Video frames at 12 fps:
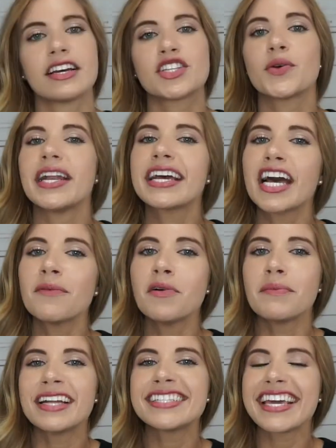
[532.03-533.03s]
So in a
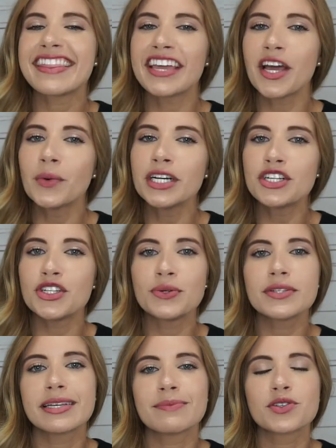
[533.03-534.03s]
couple months, I think I wanna do
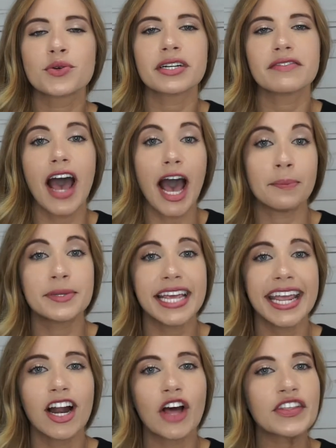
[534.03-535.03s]
some sort of
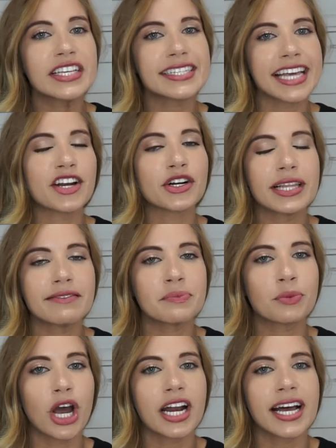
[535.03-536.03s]
update on these 10 or 11
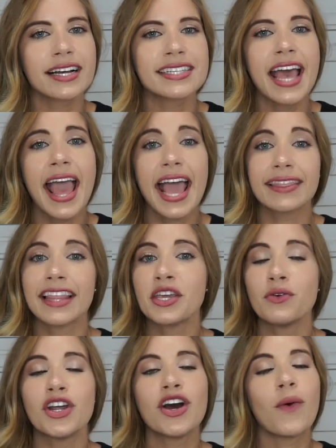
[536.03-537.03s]
products and let
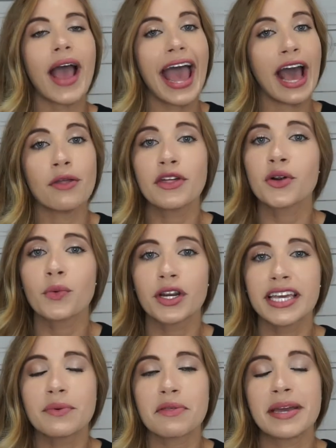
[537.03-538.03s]
you know how they're
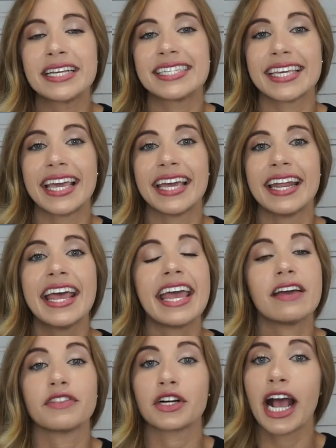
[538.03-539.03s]
working with my skin,
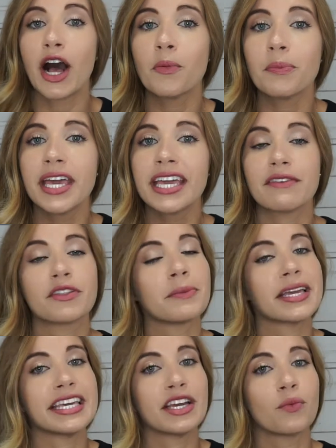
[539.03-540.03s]
if they're helping, if they're
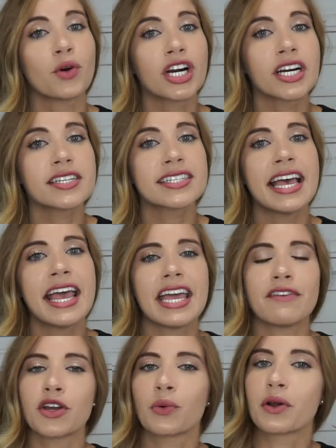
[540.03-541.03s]
making it worse,
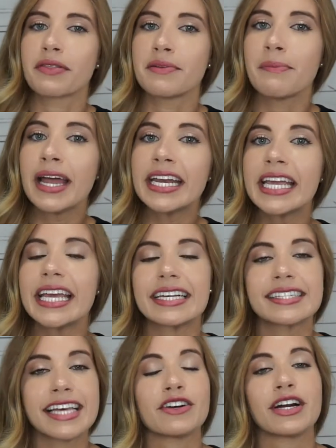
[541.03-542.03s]
if they're worth the money,
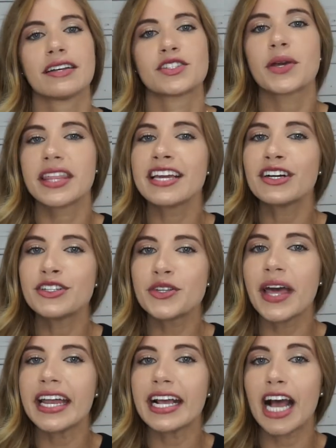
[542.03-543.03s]
etc. So I think I'll do
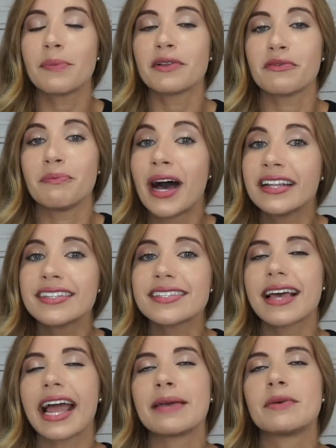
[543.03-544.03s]
that in a couple of
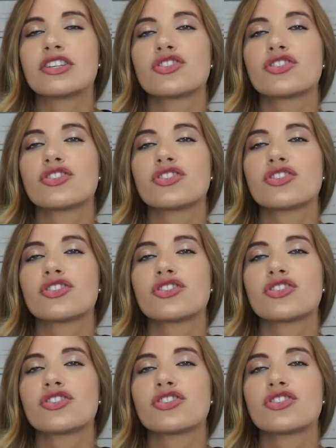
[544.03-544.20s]
months. I am